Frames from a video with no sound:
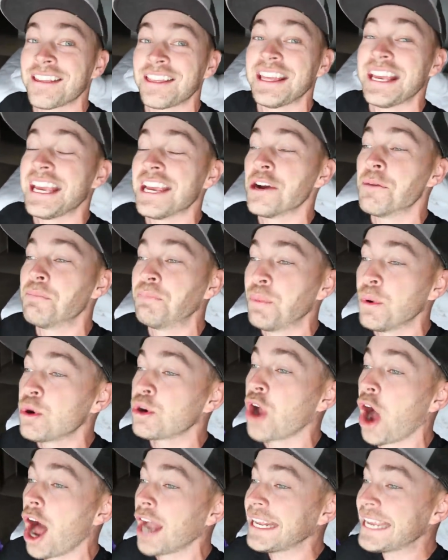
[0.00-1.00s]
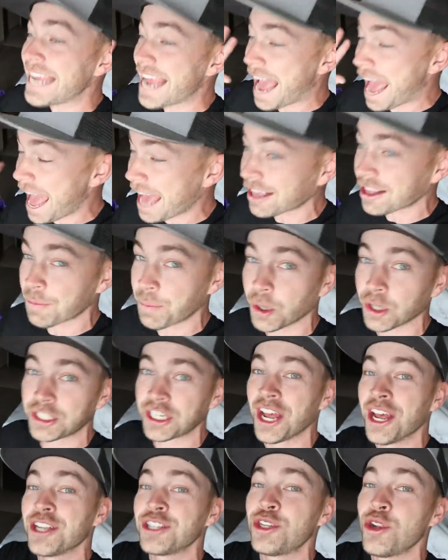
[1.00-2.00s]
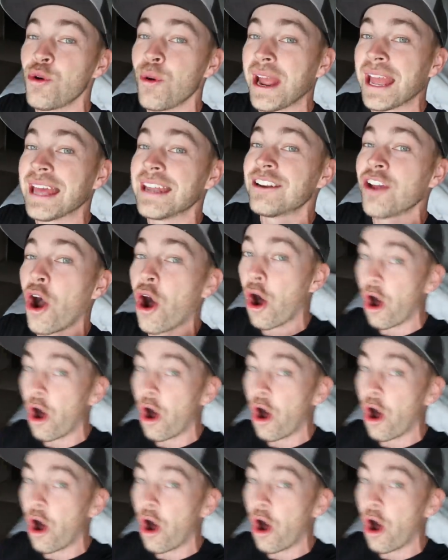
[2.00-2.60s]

the Bugatti expert to end